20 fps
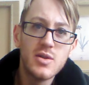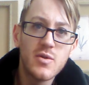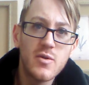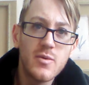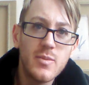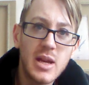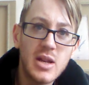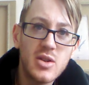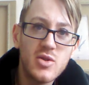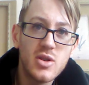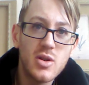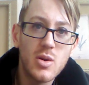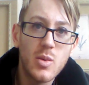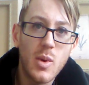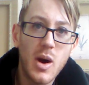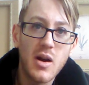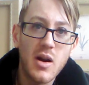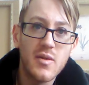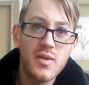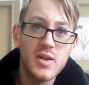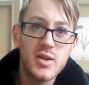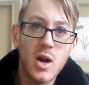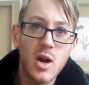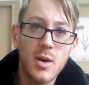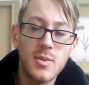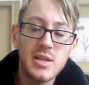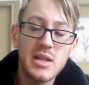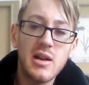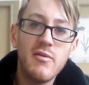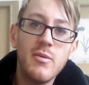sort of being just aware of the
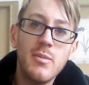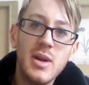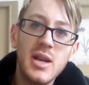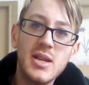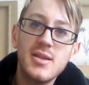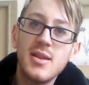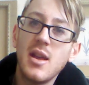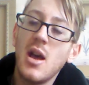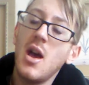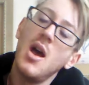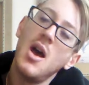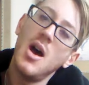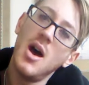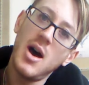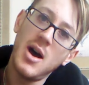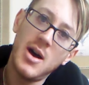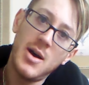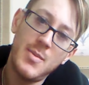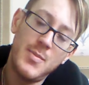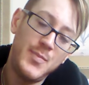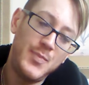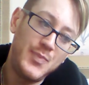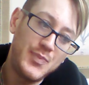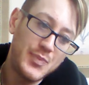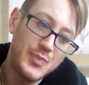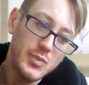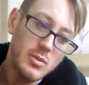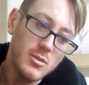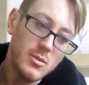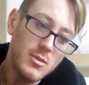time, it's 11 minutes. I
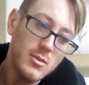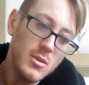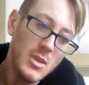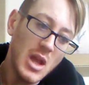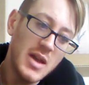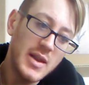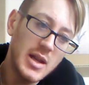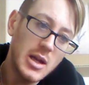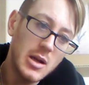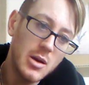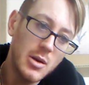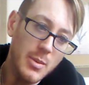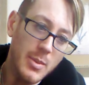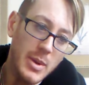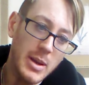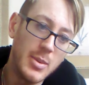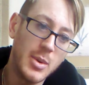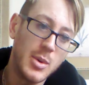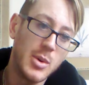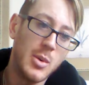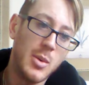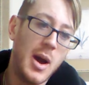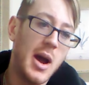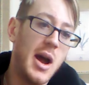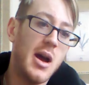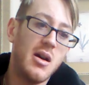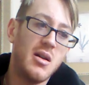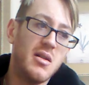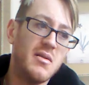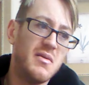think a lot of people are
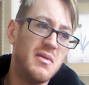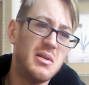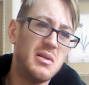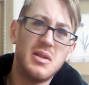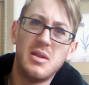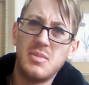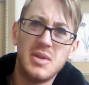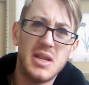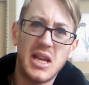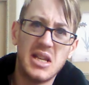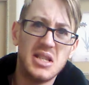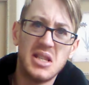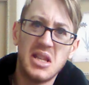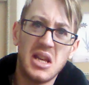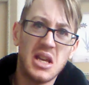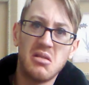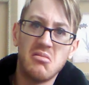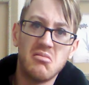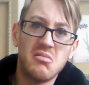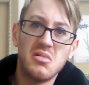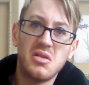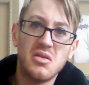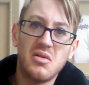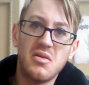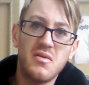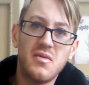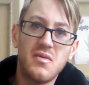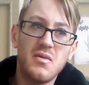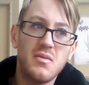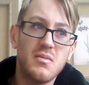aware of them tasting sort
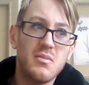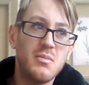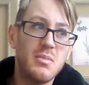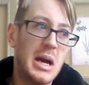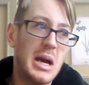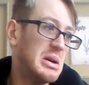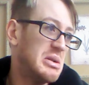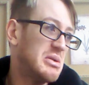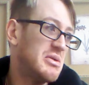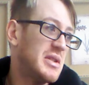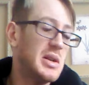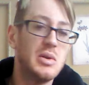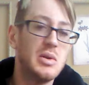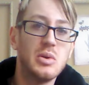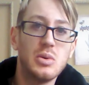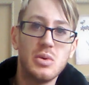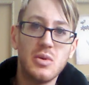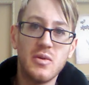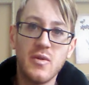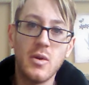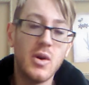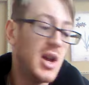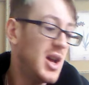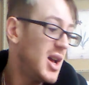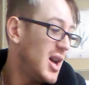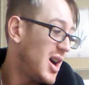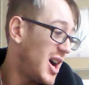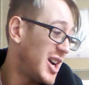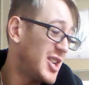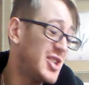of powdery or awful.
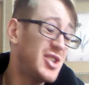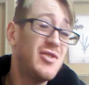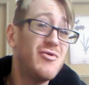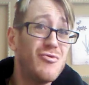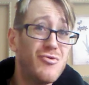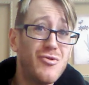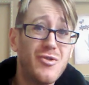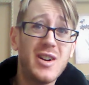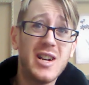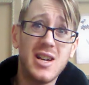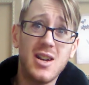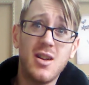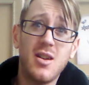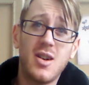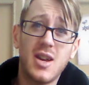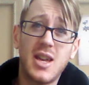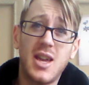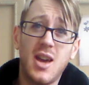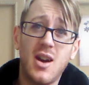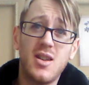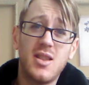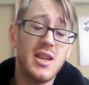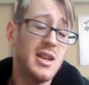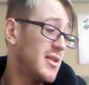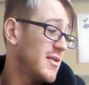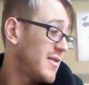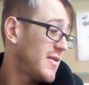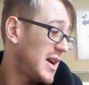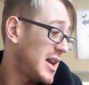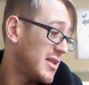I actually really like it. I
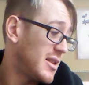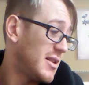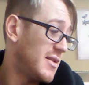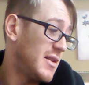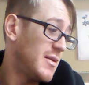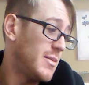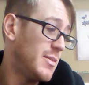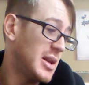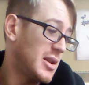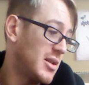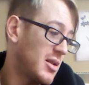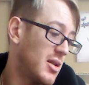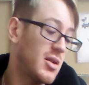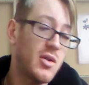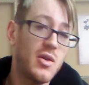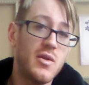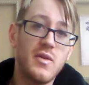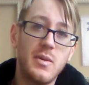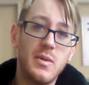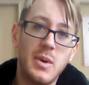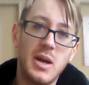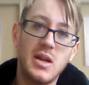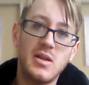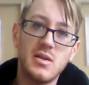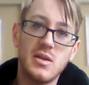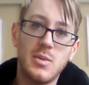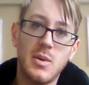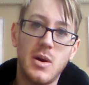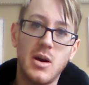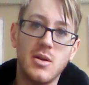think the fact that they've been coffee based
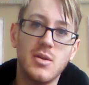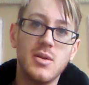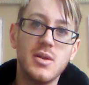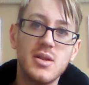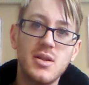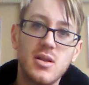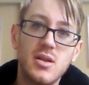as well